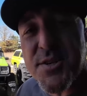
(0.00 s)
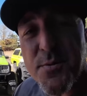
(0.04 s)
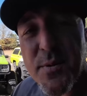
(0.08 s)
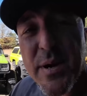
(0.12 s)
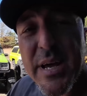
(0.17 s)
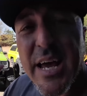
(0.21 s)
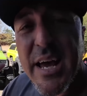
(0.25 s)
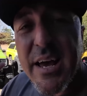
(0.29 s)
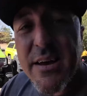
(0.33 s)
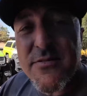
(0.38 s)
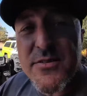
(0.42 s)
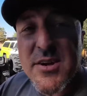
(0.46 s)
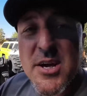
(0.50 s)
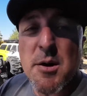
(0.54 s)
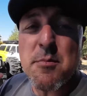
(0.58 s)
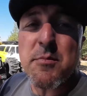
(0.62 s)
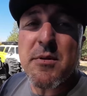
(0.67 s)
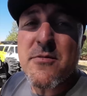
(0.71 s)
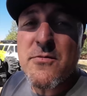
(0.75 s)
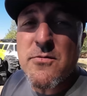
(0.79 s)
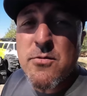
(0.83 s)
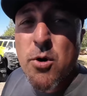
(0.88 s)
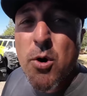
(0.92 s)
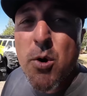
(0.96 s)
do we have
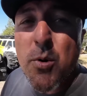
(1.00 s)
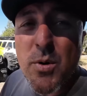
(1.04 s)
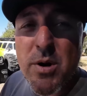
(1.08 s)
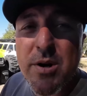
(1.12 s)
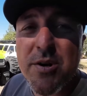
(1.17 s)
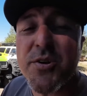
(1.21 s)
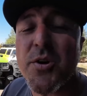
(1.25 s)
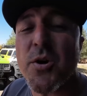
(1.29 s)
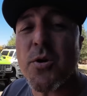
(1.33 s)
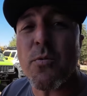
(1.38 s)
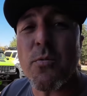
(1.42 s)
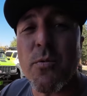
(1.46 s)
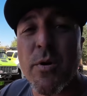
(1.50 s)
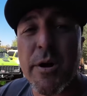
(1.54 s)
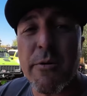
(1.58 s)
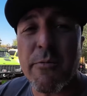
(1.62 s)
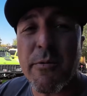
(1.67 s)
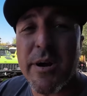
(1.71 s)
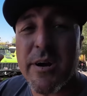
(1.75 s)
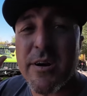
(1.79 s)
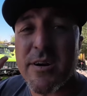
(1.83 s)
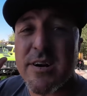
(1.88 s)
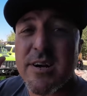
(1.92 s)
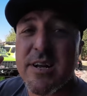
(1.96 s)
coming forward? Don't worry,
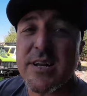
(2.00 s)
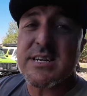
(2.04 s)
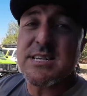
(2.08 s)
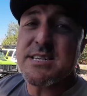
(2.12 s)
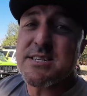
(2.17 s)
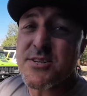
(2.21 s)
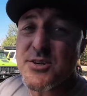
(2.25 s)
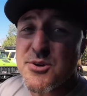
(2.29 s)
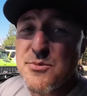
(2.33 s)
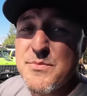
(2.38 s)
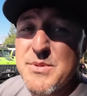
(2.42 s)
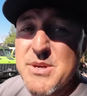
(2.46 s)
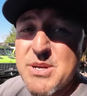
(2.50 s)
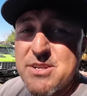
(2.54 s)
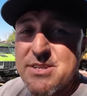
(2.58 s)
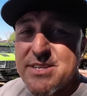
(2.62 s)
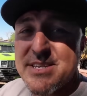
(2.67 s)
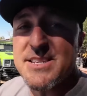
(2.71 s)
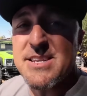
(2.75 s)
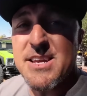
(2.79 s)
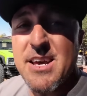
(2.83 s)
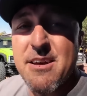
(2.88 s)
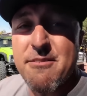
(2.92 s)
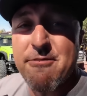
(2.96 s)
we are gonna still build
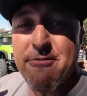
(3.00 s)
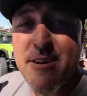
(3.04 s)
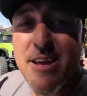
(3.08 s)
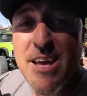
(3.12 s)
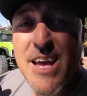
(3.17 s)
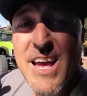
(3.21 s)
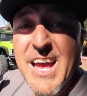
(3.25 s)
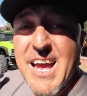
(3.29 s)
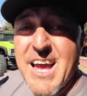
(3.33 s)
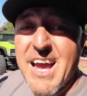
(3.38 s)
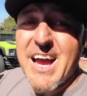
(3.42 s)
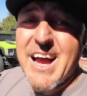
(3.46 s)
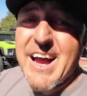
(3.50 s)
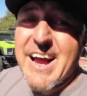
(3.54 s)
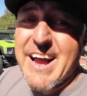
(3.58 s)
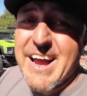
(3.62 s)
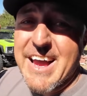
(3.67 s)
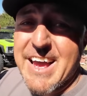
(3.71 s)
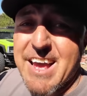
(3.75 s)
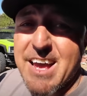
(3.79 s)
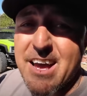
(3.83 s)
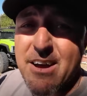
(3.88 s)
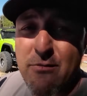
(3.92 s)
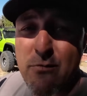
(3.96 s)
stuff.
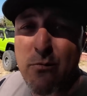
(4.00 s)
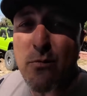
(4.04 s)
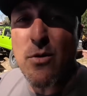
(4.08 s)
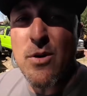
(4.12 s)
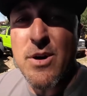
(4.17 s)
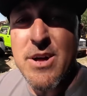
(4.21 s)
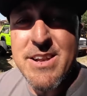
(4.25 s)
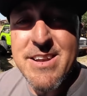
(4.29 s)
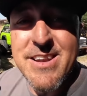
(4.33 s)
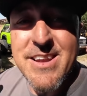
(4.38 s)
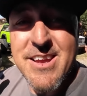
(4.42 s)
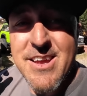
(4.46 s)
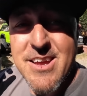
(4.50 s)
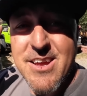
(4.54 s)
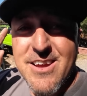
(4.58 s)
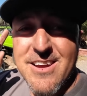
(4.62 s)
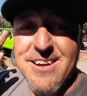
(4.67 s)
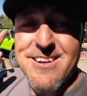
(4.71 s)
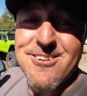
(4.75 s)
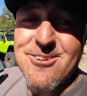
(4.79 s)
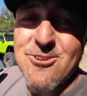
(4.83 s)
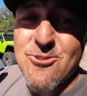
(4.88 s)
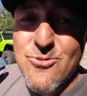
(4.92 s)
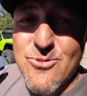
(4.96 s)
I have one
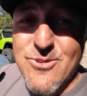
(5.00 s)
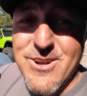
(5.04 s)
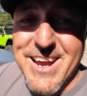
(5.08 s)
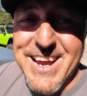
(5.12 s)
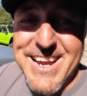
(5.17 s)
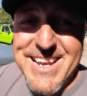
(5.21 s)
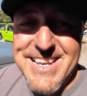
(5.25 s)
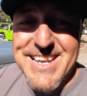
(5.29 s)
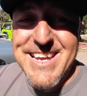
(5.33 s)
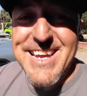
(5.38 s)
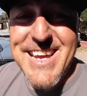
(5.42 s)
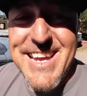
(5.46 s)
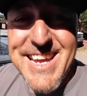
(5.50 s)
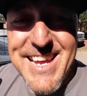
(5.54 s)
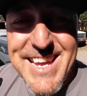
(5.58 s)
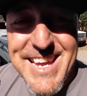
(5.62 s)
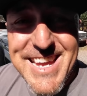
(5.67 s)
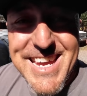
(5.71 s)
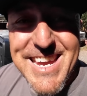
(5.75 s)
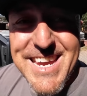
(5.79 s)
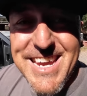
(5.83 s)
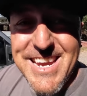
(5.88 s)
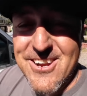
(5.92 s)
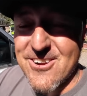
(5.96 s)
right
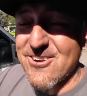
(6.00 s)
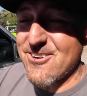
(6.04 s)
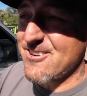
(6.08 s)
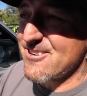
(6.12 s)
here.